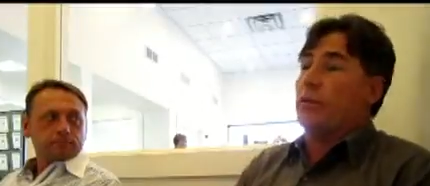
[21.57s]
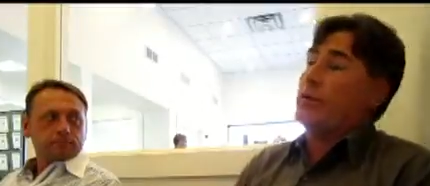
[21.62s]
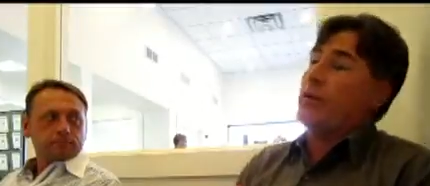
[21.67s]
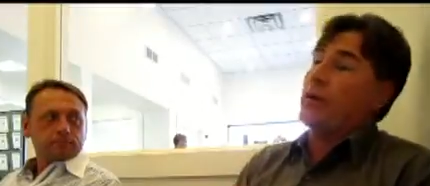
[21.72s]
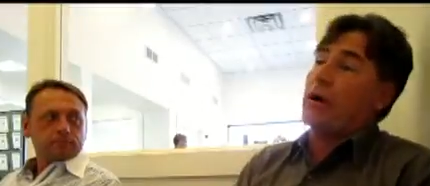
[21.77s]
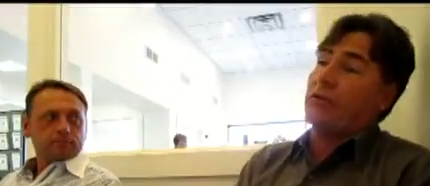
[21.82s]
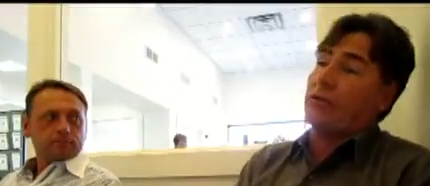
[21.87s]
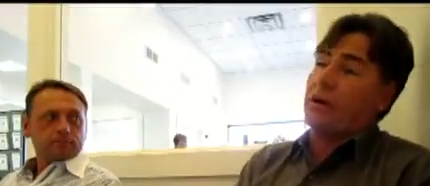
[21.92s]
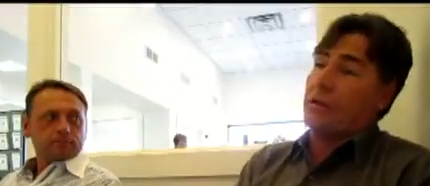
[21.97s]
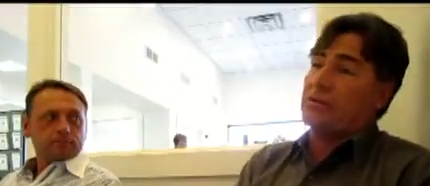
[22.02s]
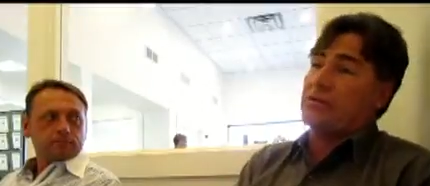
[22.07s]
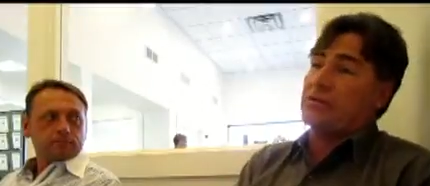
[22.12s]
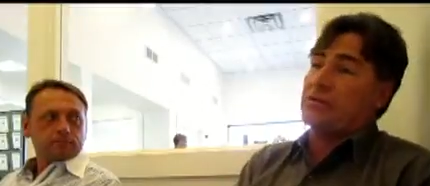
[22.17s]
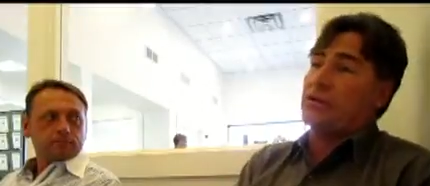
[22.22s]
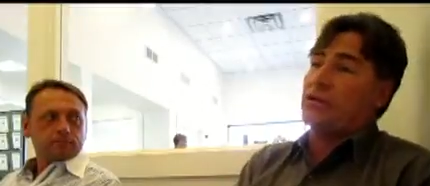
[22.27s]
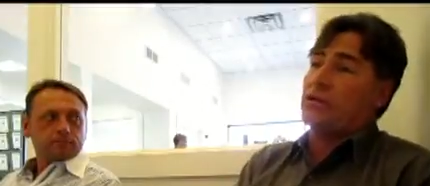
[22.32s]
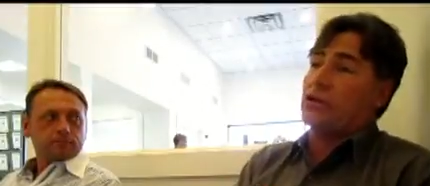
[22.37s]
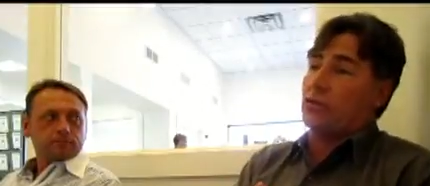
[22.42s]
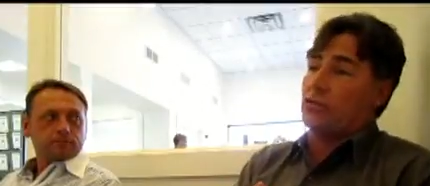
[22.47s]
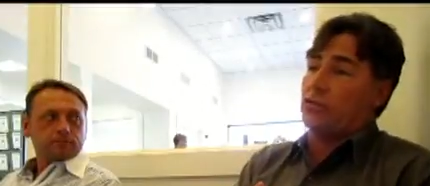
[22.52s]
Speaker 1: We want to
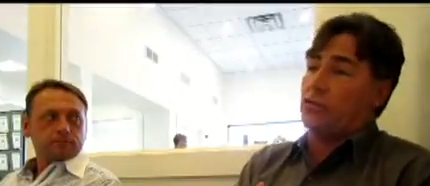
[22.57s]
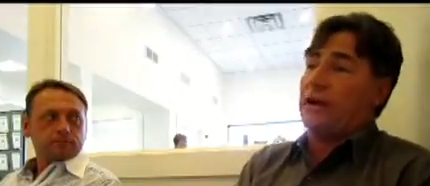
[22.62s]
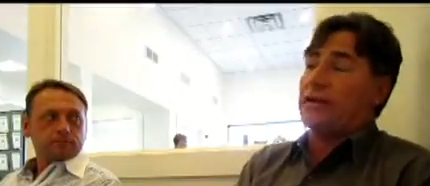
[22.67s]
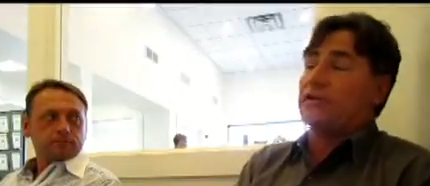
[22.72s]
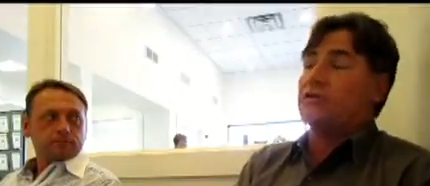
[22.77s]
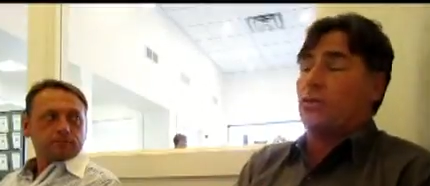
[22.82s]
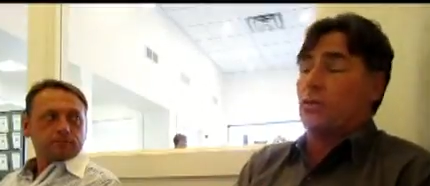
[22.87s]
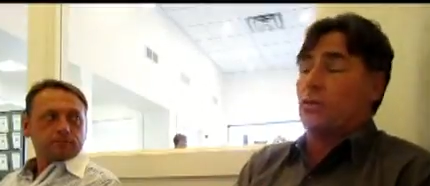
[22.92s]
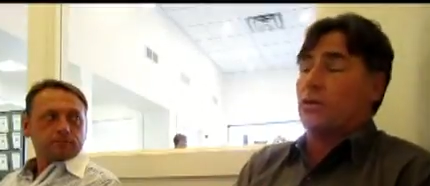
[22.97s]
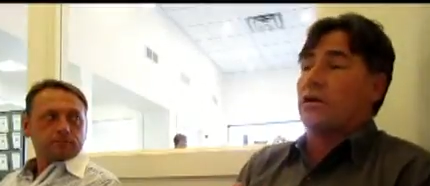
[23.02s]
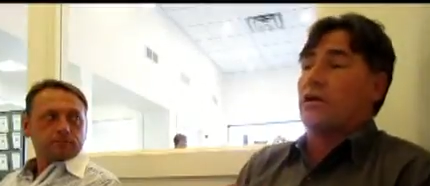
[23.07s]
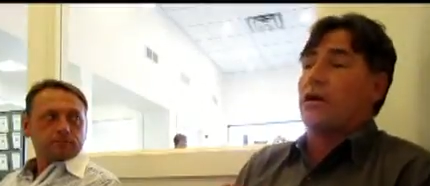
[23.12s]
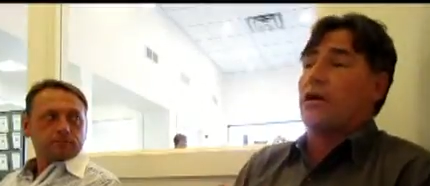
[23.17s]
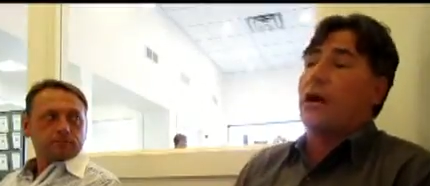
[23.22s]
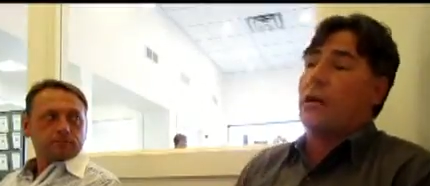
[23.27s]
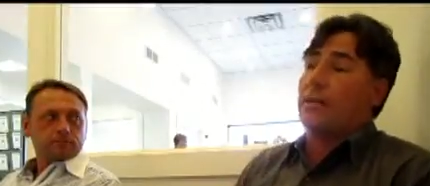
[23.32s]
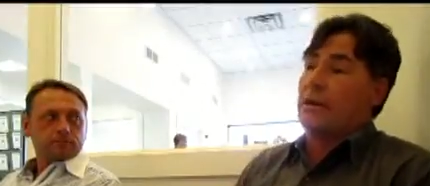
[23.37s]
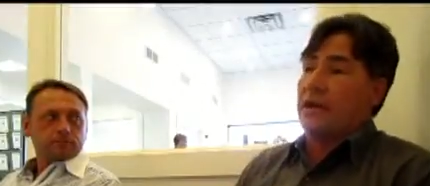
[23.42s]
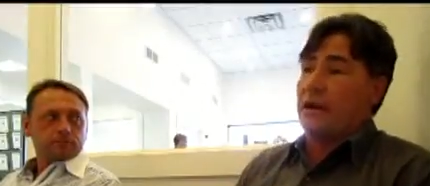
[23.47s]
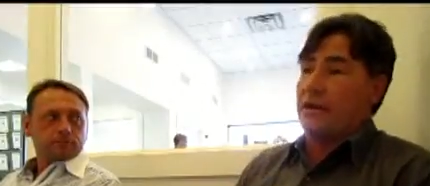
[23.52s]
represent the best work
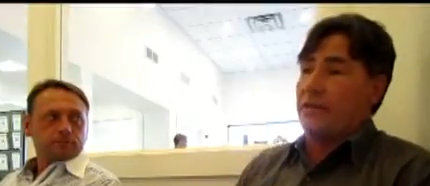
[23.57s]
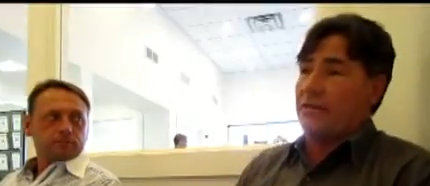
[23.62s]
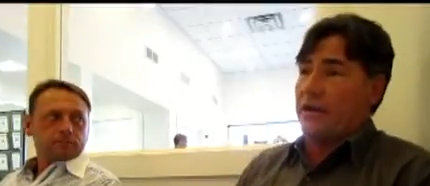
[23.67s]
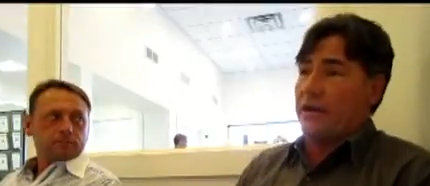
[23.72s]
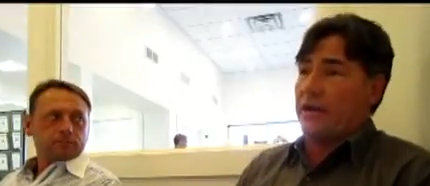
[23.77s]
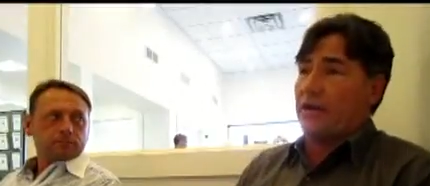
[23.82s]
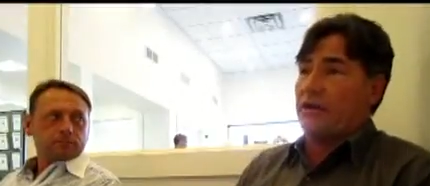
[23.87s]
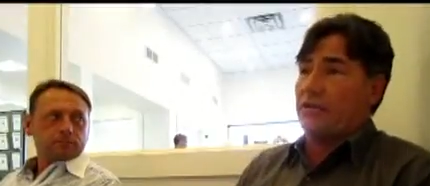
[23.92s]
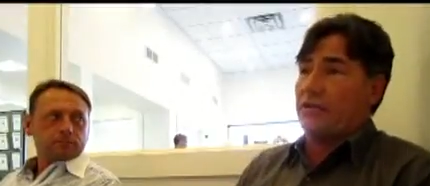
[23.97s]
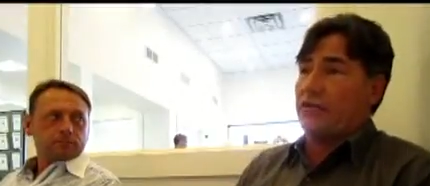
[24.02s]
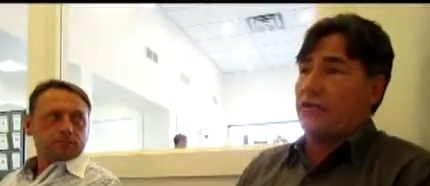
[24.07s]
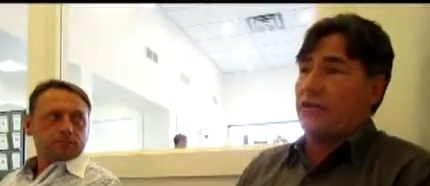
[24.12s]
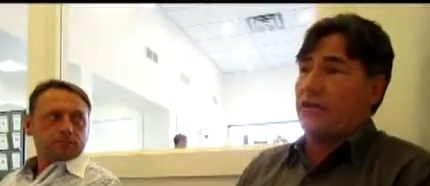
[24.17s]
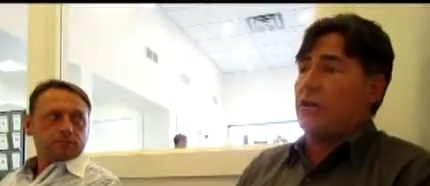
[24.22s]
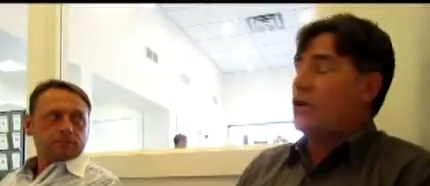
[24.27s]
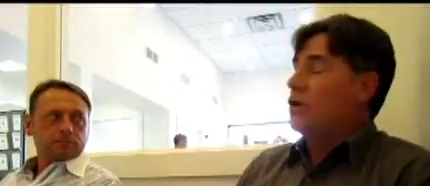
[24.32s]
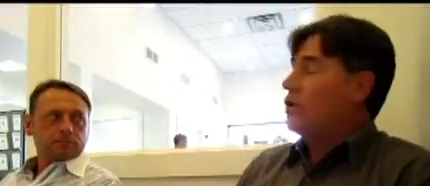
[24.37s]
coming out of that country.